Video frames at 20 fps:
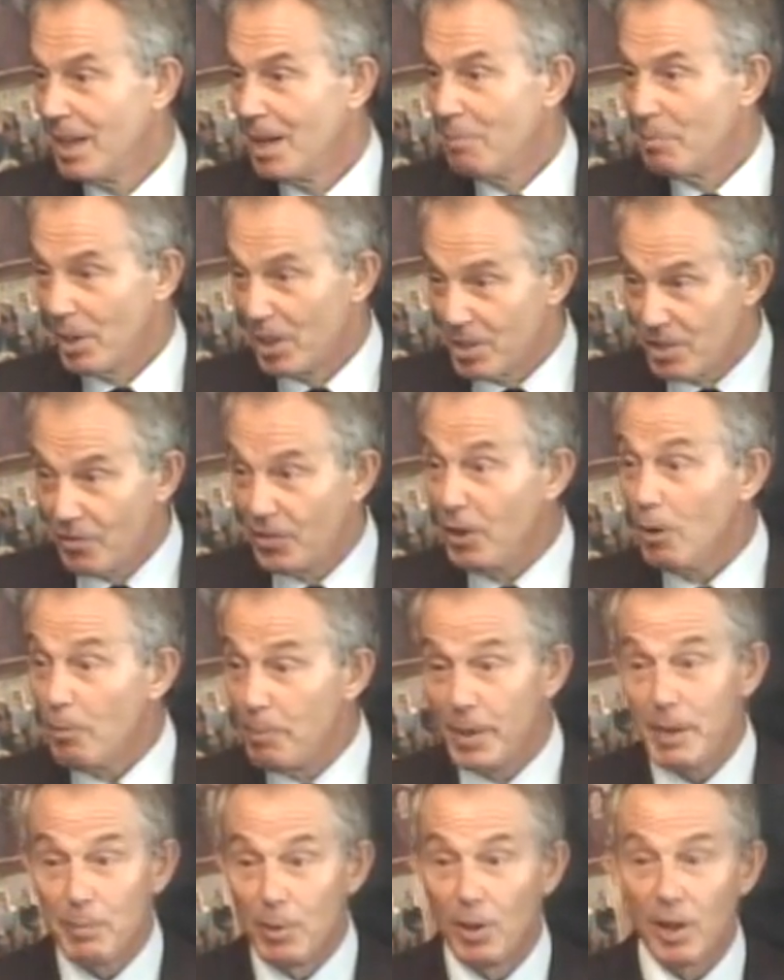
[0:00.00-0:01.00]
because fewer
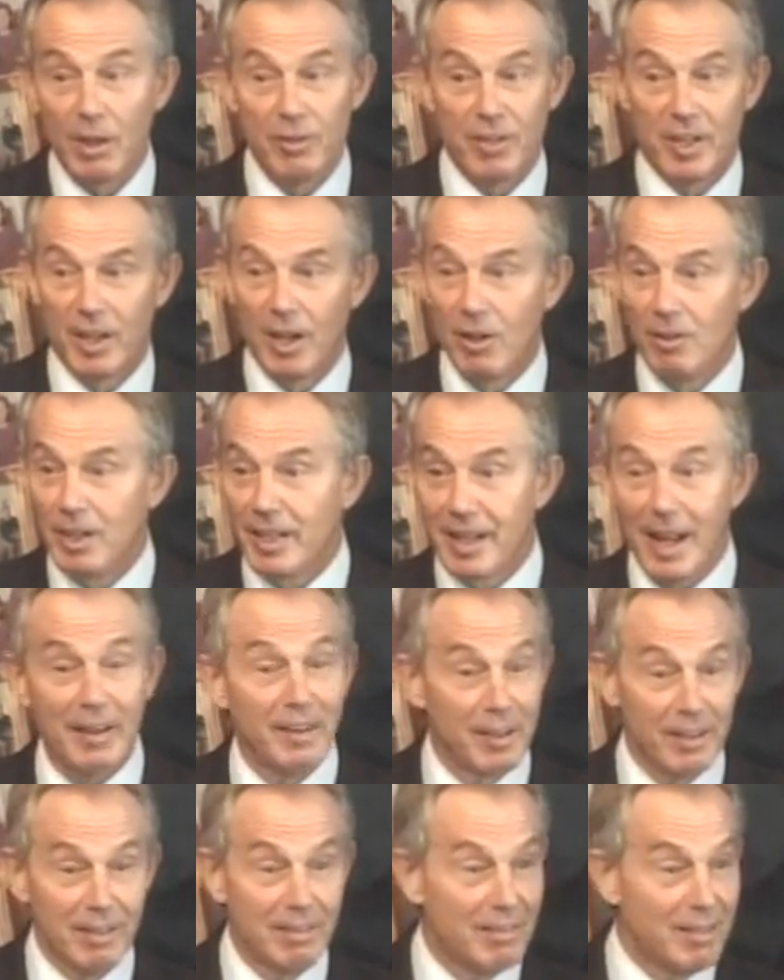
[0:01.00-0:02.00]
people go to the Holy
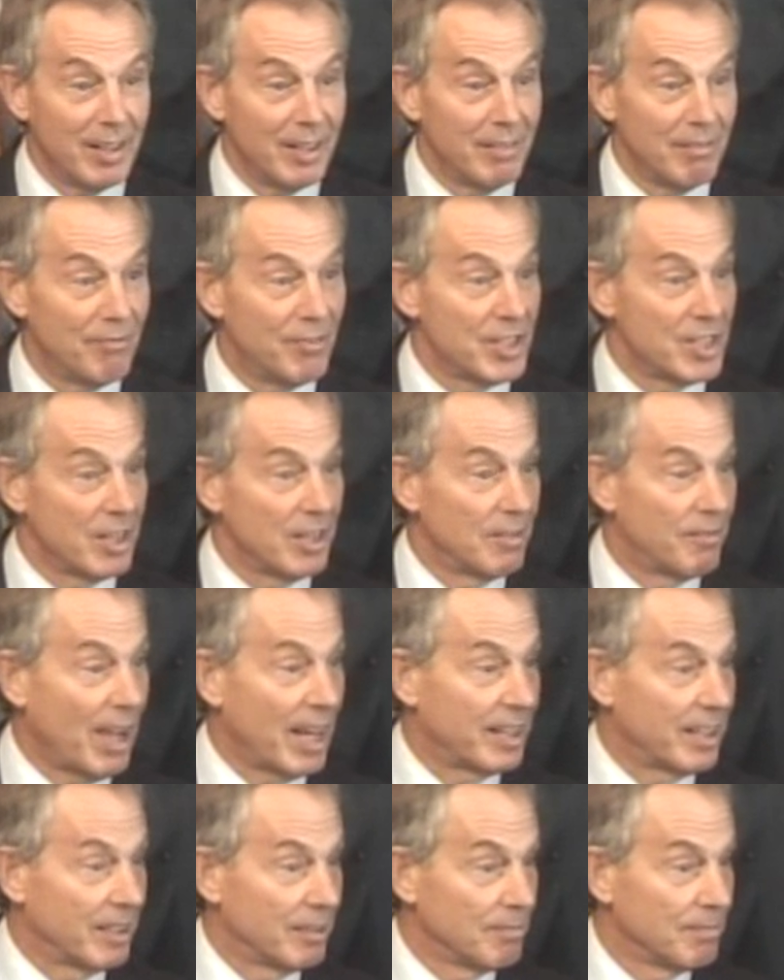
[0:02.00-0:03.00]
Land than visit the Vatican.